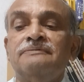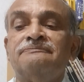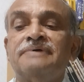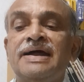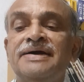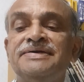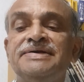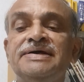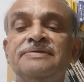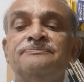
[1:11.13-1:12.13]

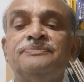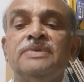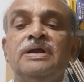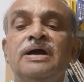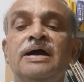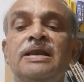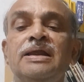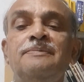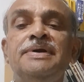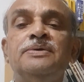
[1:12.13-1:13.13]
fracture, and
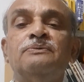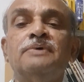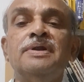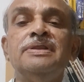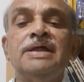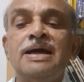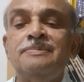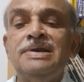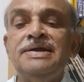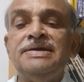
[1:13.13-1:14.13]
limit one's
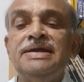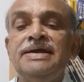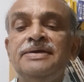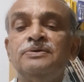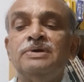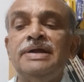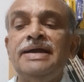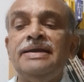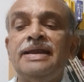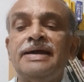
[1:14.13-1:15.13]
ability to
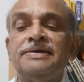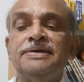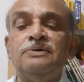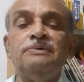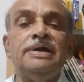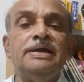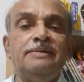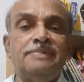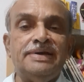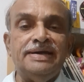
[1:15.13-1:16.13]
lead an active,
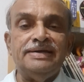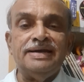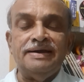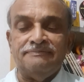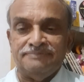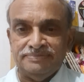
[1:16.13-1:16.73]
independent life.